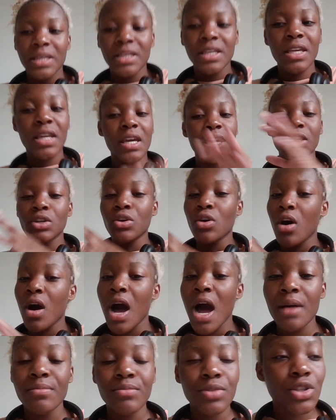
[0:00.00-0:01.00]
yeah, y'all,
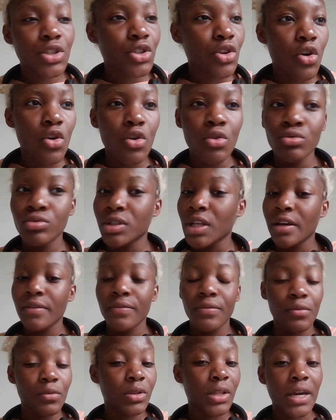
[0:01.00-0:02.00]
I'm so
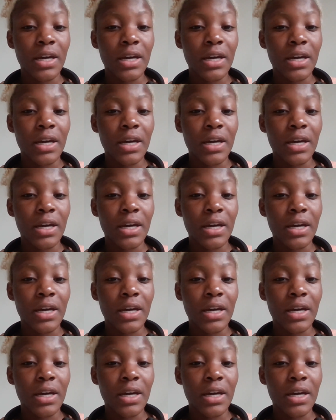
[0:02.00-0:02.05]
thankful.